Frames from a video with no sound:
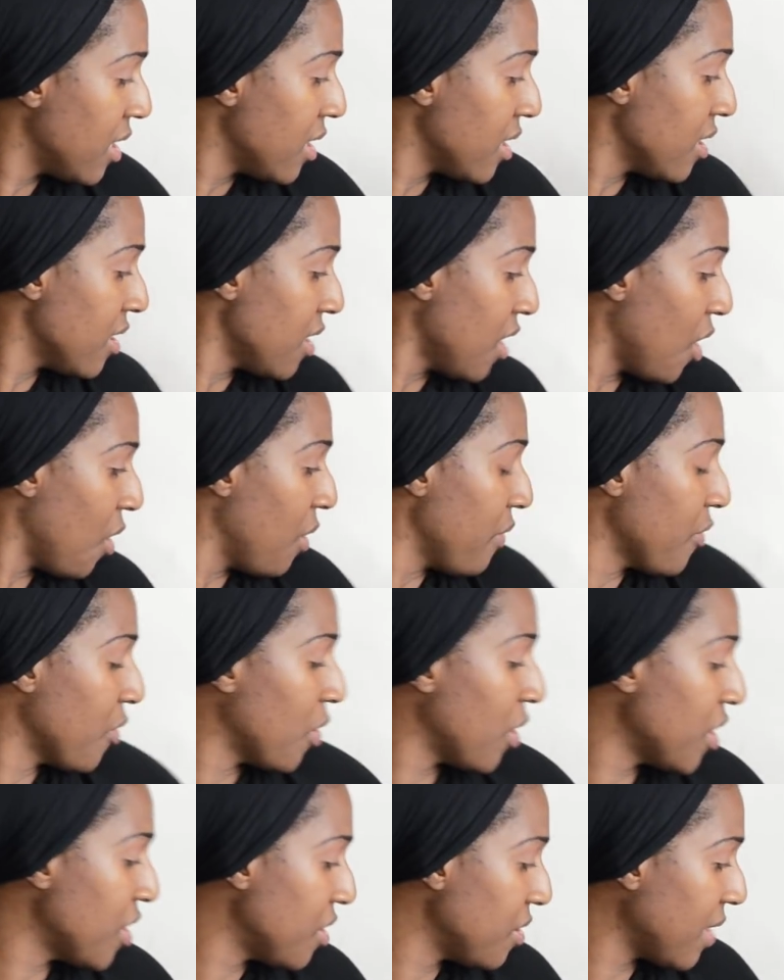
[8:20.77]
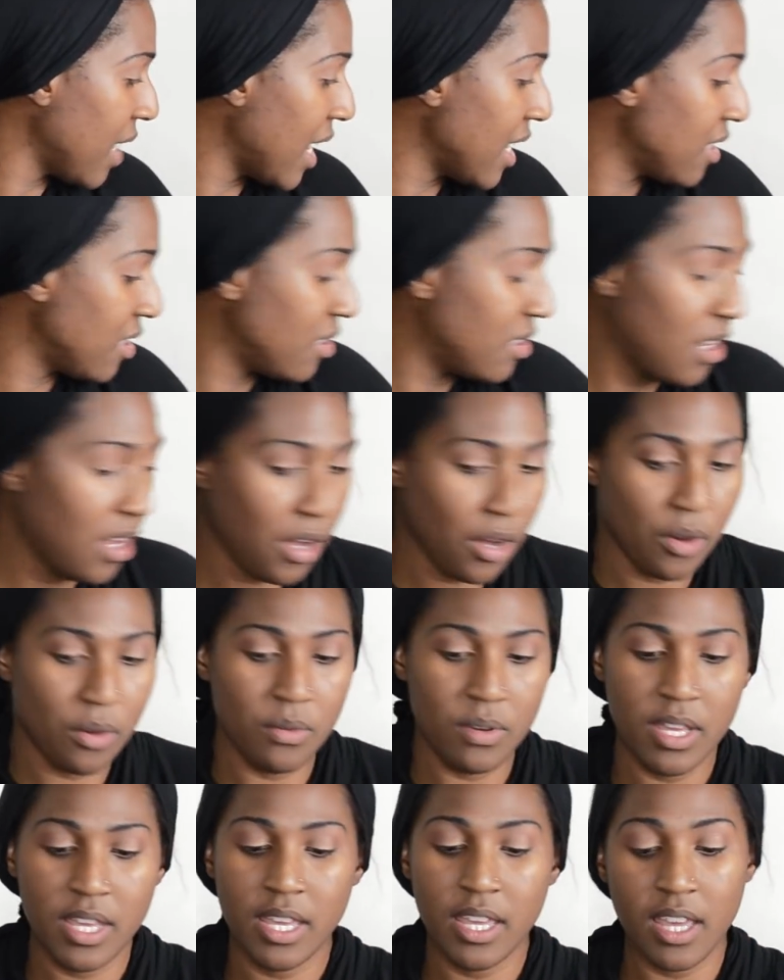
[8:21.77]
So, of course, you guys
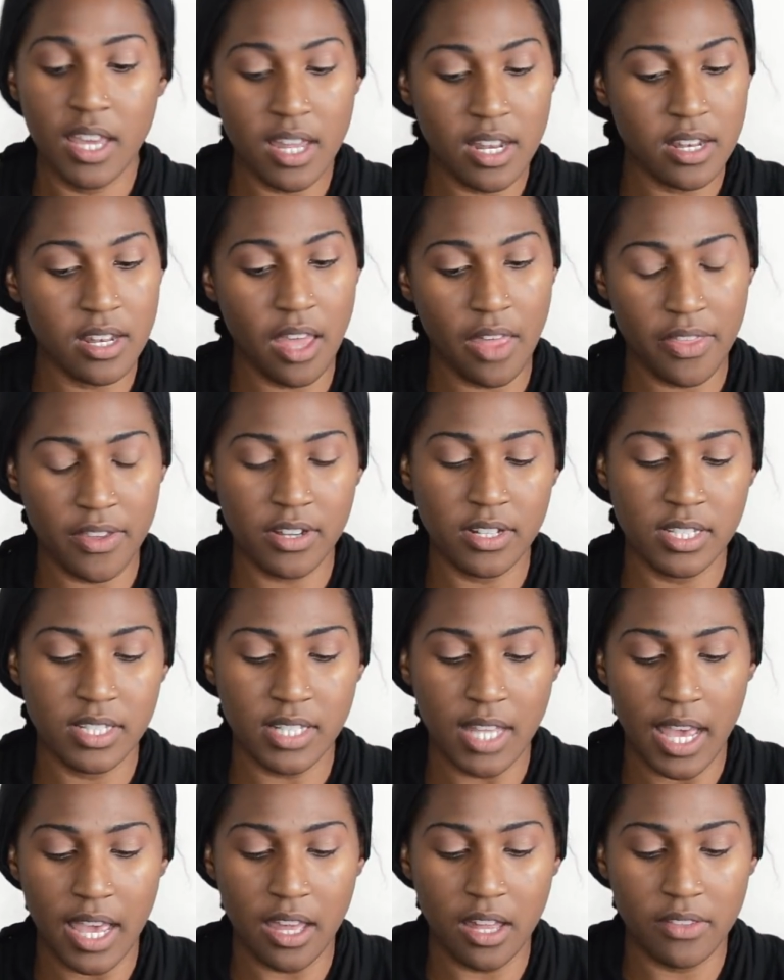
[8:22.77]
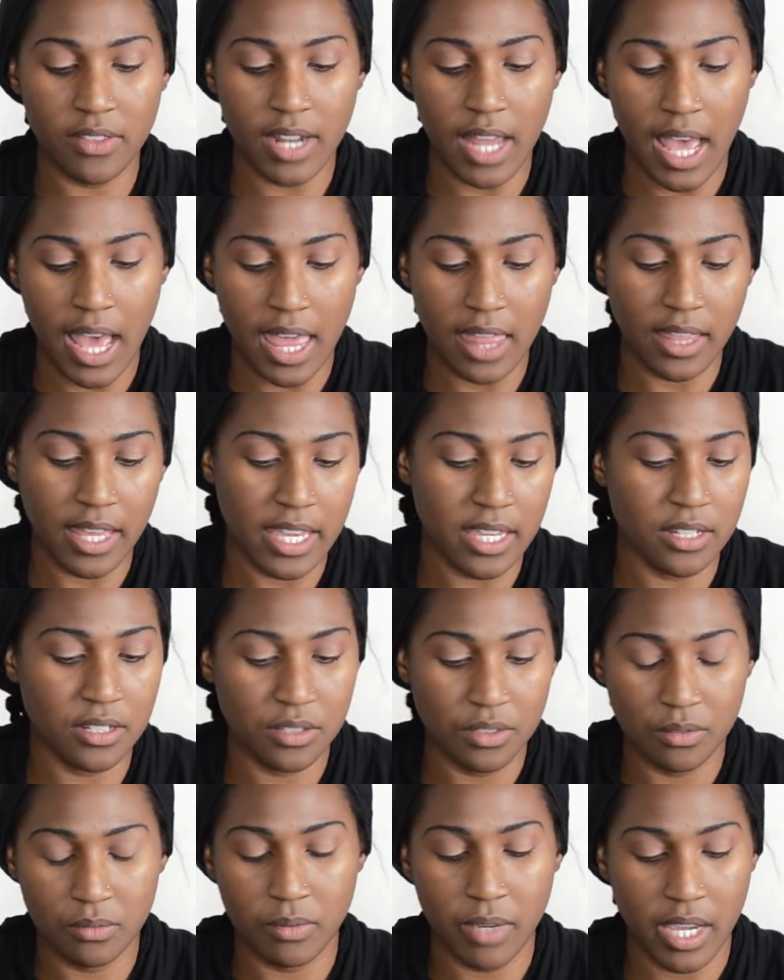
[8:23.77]
know another style that I like
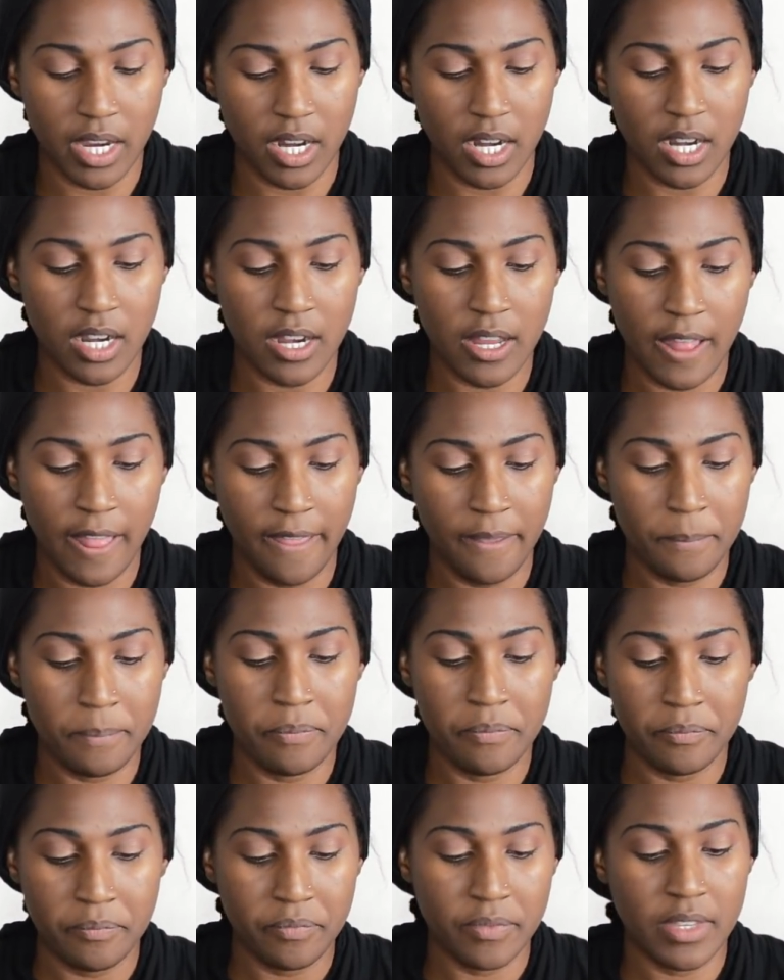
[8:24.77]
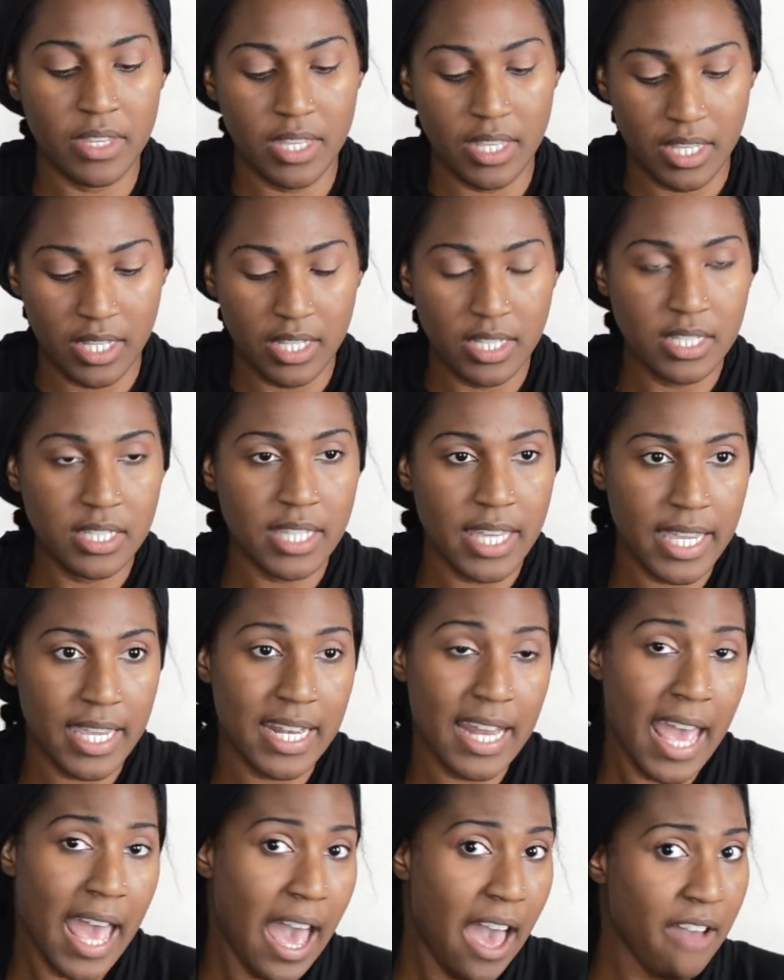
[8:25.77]
to wear is like
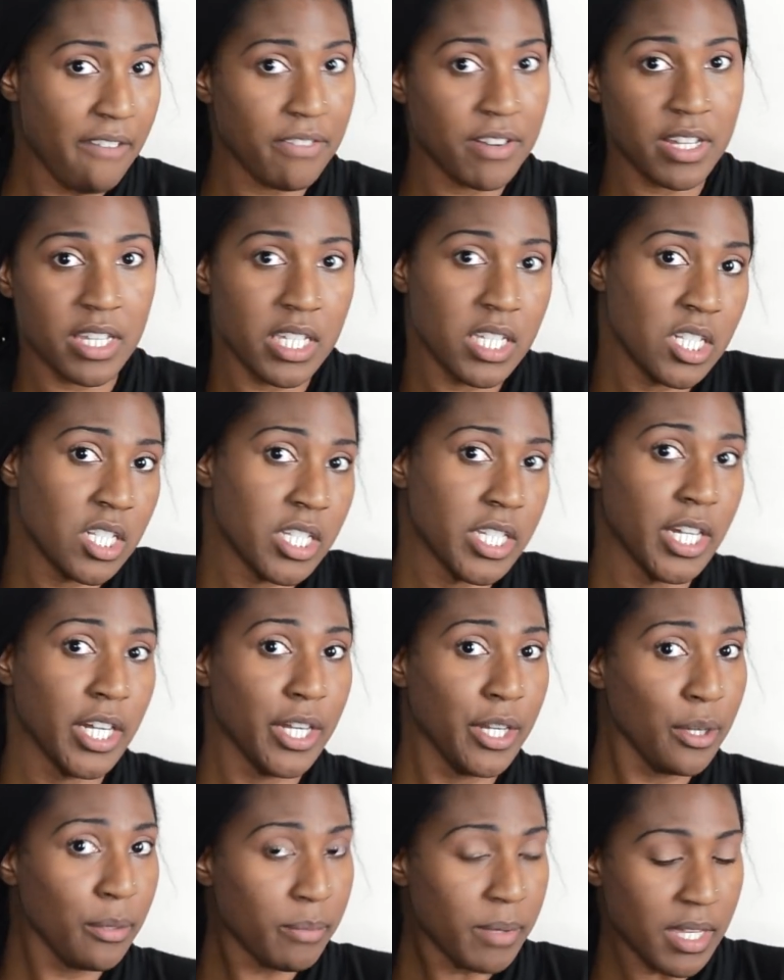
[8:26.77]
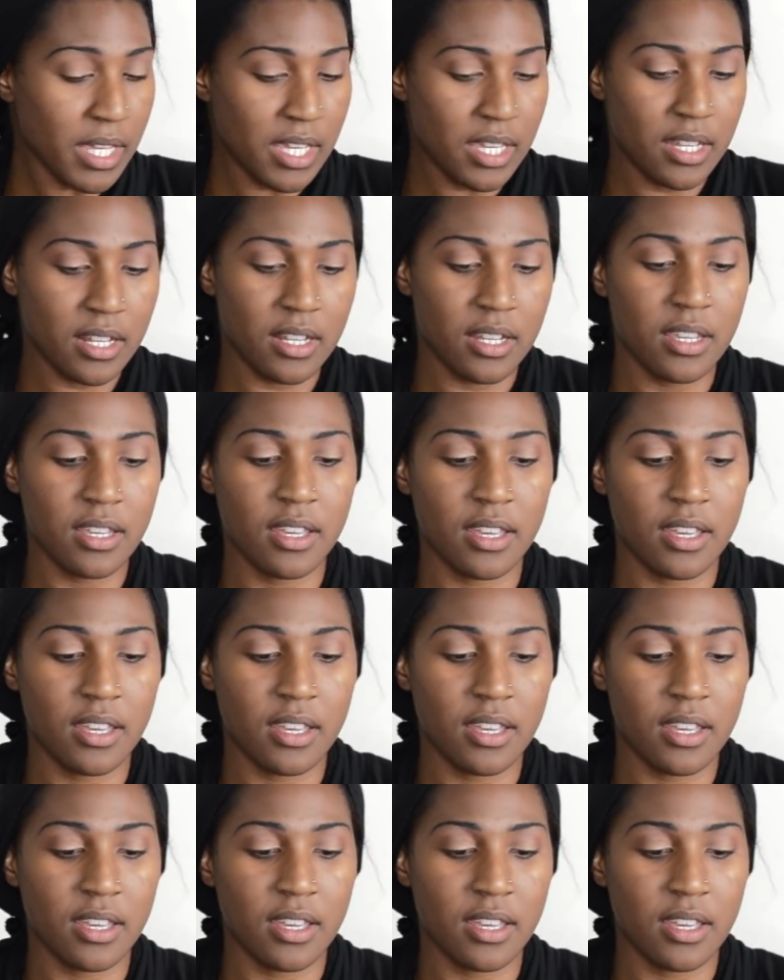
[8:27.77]
an African turban.